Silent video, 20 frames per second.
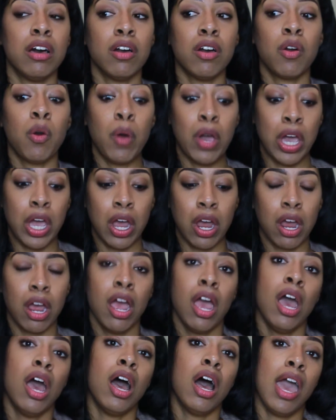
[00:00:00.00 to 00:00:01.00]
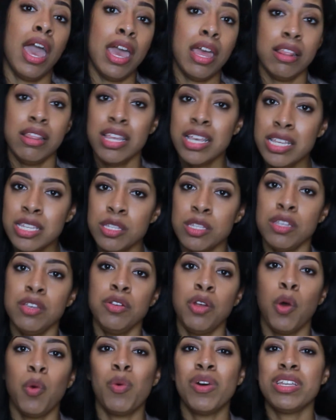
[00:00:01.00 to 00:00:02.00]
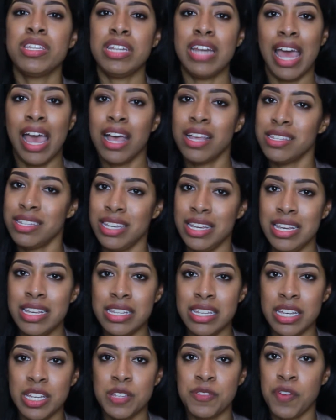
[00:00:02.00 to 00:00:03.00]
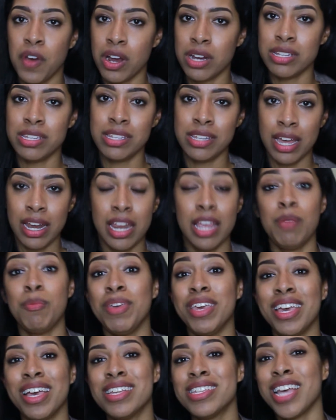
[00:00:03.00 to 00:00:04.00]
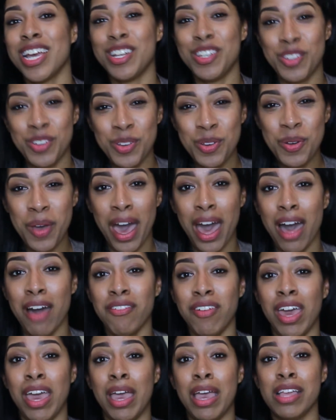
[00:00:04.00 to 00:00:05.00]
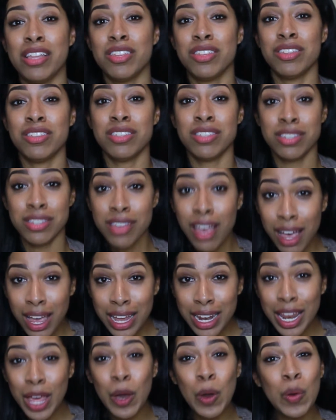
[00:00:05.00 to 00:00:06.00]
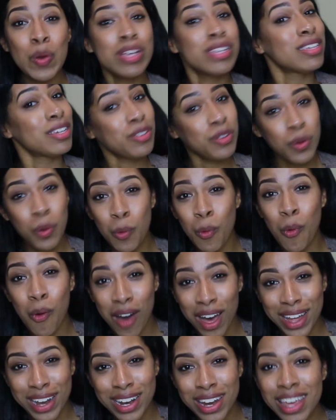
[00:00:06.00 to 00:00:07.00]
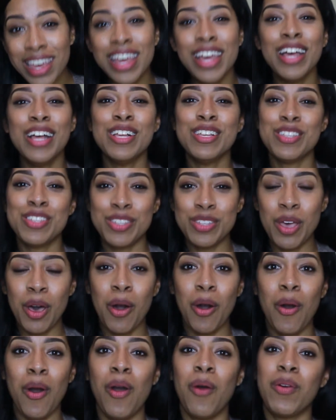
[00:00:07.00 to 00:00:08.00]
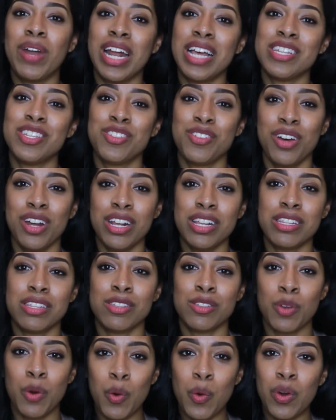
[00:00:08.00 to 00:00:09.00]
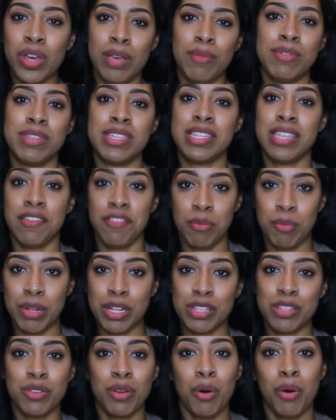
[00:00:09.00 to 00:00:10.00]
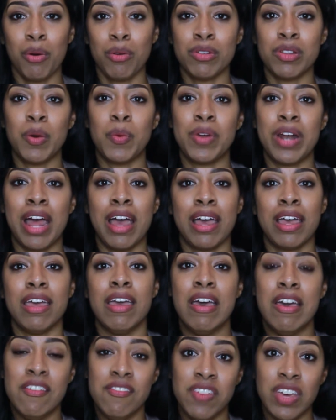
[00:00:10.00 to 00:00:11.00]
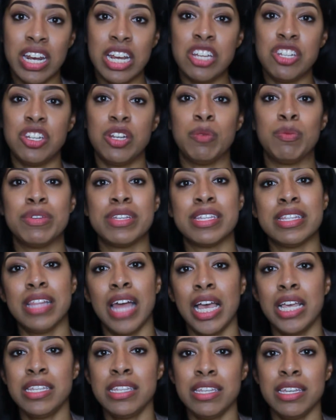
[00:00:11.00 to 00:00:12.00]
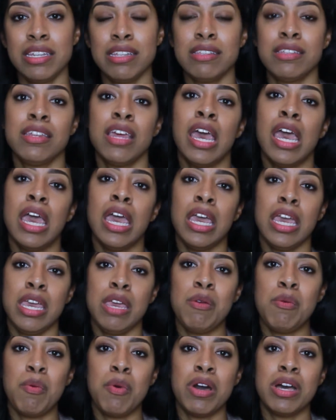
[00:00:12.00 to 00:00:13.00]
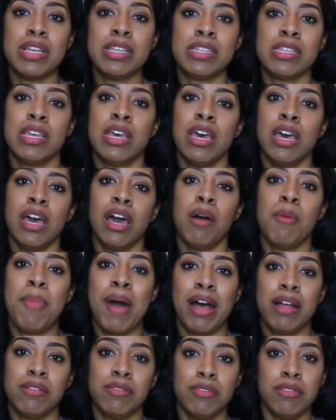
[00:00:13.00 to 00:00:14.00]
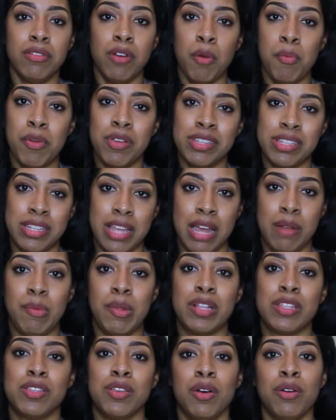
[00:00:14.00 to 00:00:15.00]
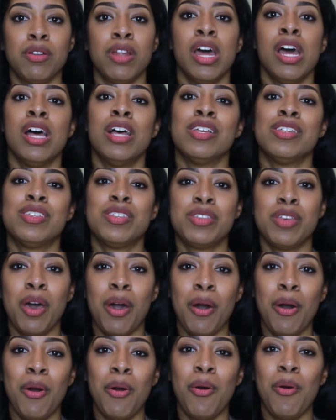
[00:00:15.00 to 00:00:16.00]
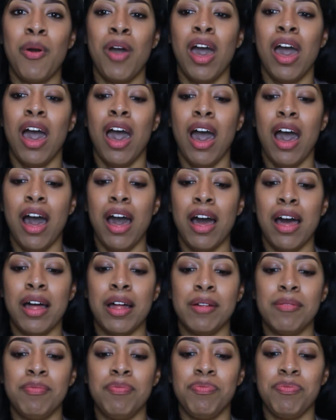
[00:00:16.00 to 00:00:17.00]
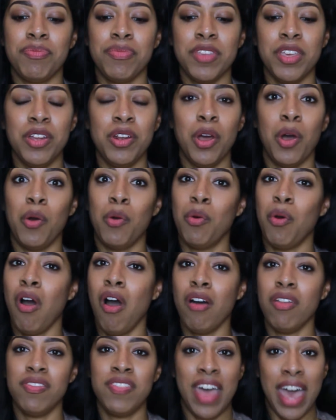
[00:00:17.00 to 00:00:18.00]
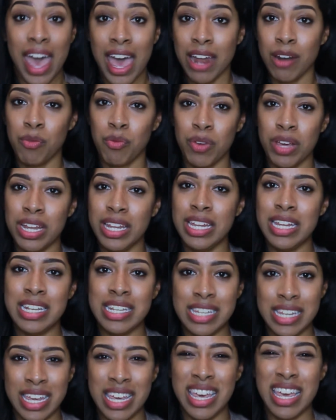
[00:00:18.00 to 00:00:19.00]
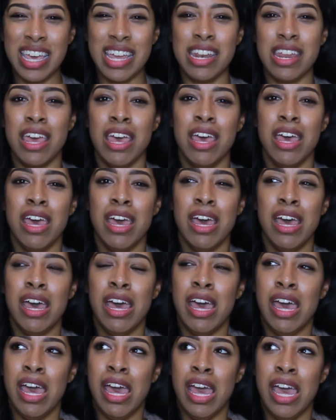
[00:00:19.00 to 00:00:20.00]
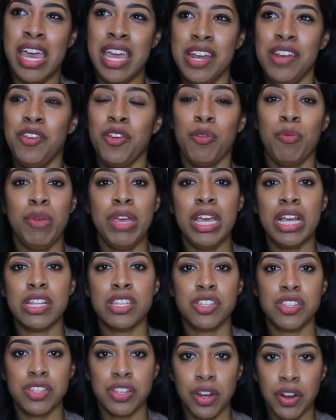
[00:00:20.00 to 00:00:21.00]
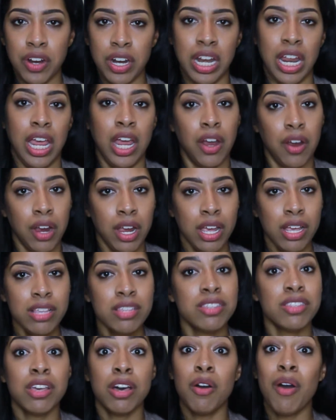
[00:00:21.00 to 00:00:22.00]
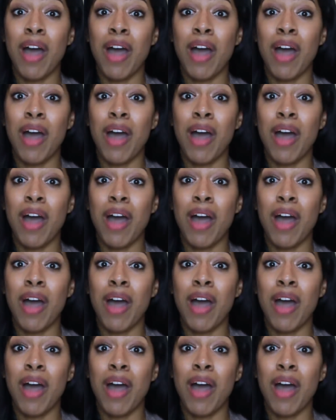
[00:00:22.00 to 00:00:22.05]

quicker. And this, you know, wasn't as easy as far as studying because I do have a son who is under one. So when I started school, he was seven months old. When I finished and was licensed, he was about almost nine months old. So, um, you know, that really did hinder me in certain areas. So